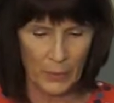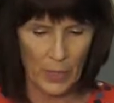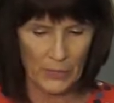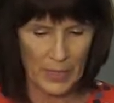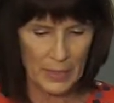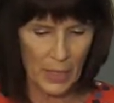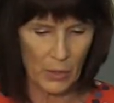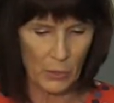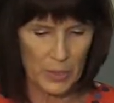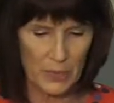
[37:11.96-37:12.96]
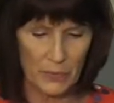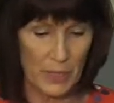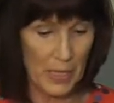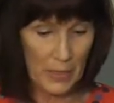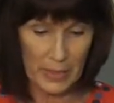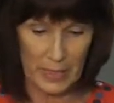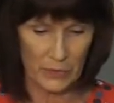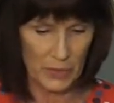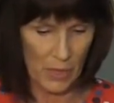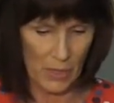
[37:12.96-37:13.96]
While Van Gogh was a very
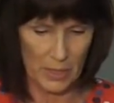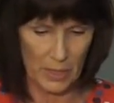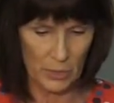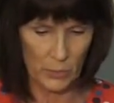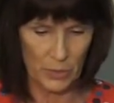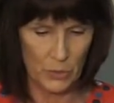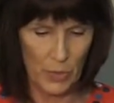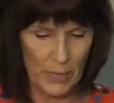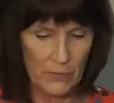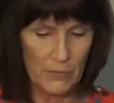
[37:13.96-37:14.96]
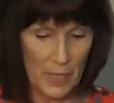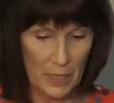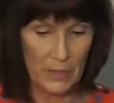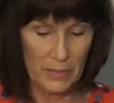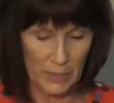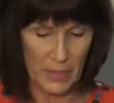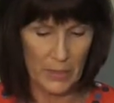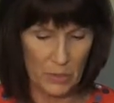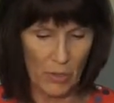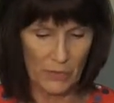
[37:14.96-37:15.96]
gifted artist, one who had very,
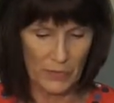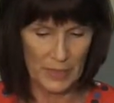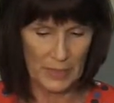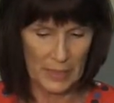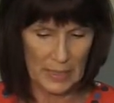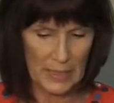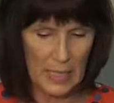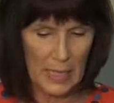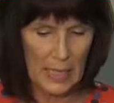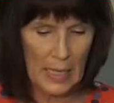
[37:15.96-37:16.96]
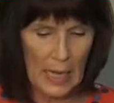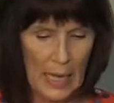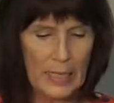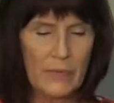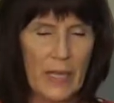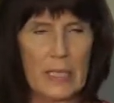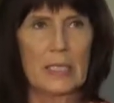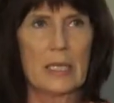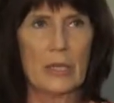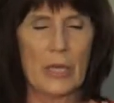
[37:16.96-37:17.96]
very strong feelings, I
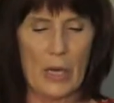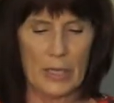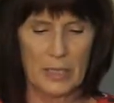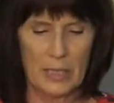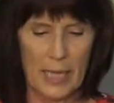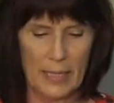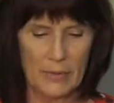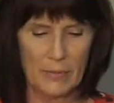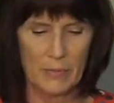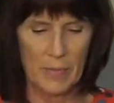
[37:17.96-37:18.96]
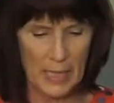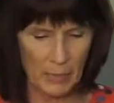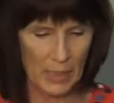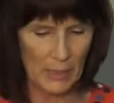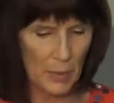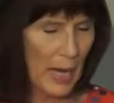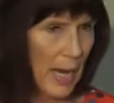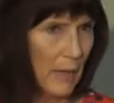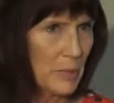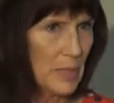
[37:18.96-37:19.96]
advanced the thought that maybe,
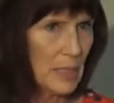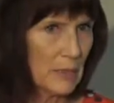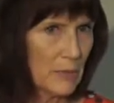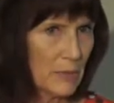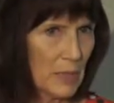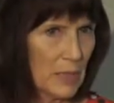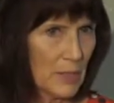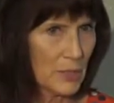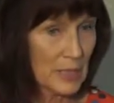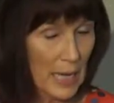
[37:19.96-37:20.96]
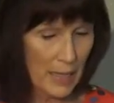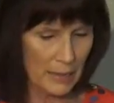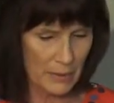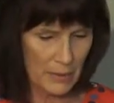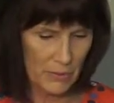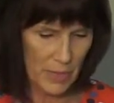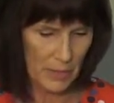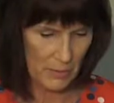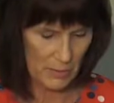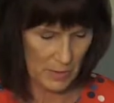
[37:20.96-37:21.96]
perhaps, he didn't really understand
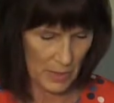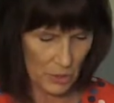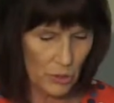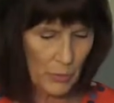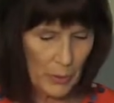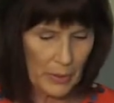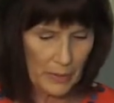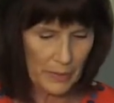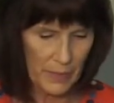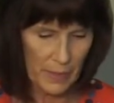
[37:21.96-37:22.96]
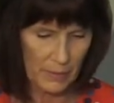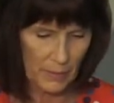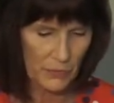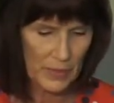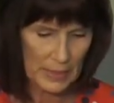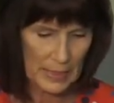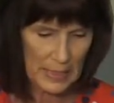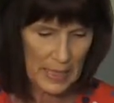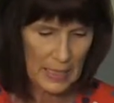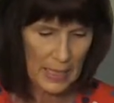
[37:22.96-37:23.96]
that, that turmoil uh, of
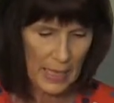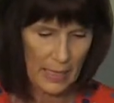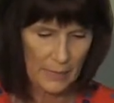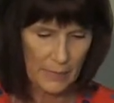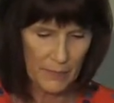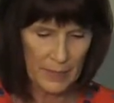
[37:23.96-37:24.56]
feelings that he had.